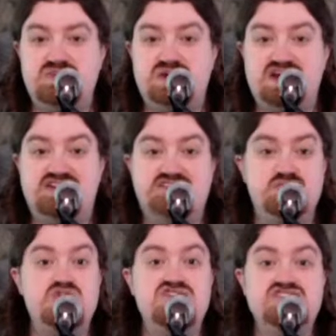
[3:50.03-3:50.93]
what kind of
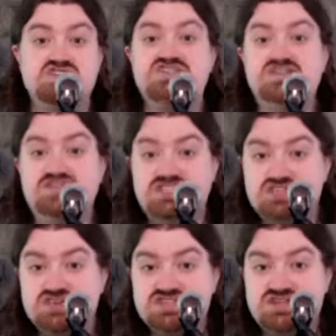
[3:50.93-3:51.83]
movies or TV
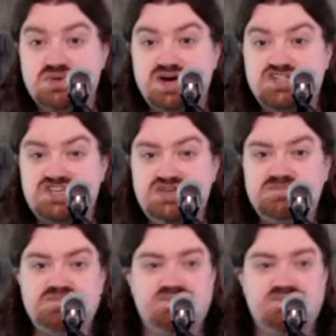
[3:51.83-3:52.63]
shows are you watching?